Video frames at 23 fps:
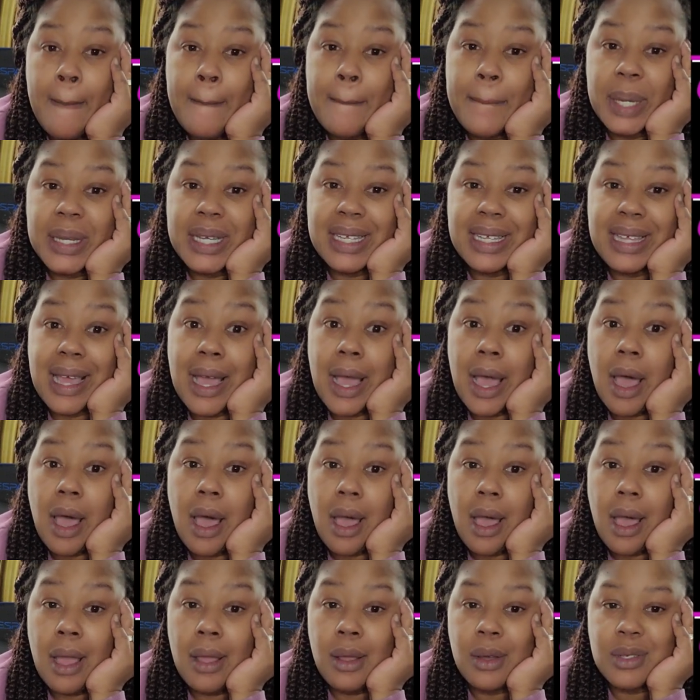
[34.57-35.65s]
But
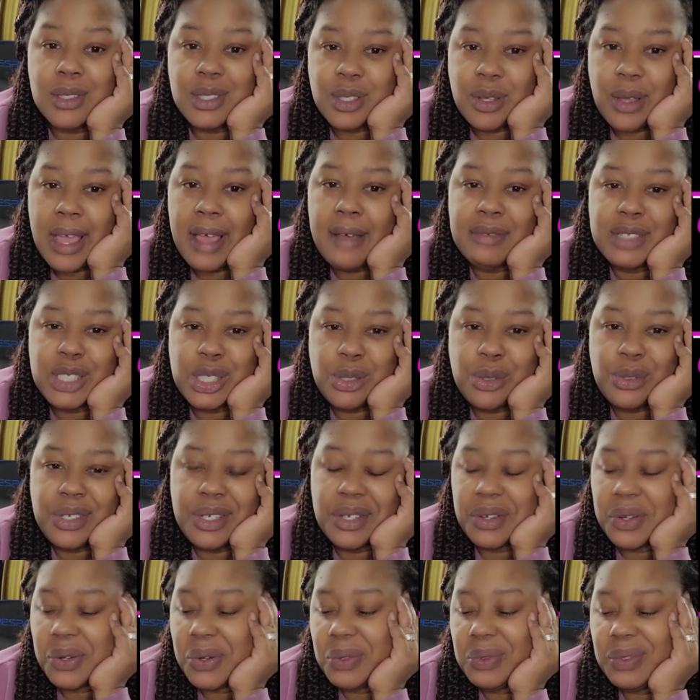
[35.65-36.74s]
I also have a
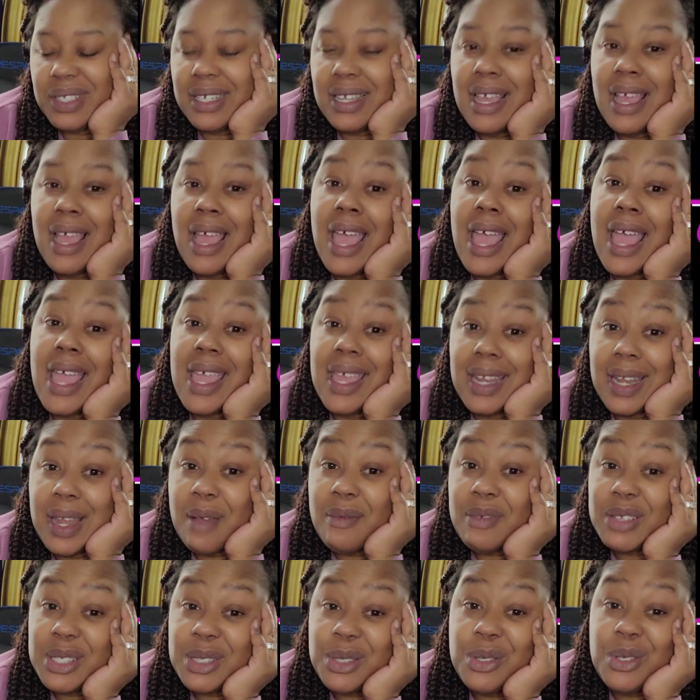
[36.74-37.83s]
two-year-old, and I
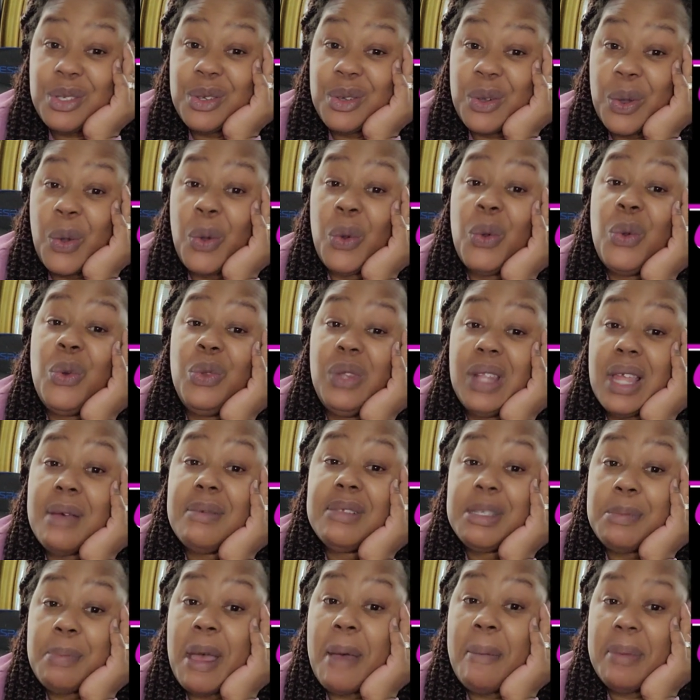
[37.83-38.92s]
have a two-year-old who
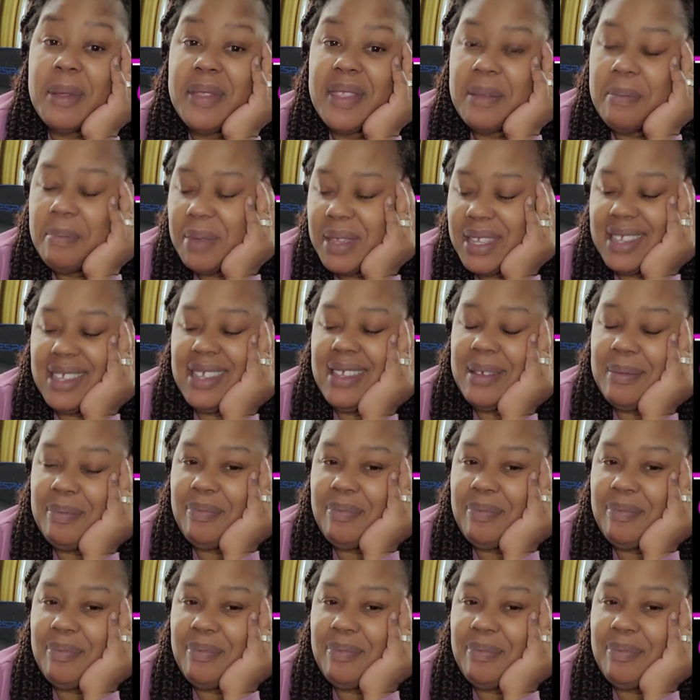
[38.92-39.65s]
loves Peppa the Pig.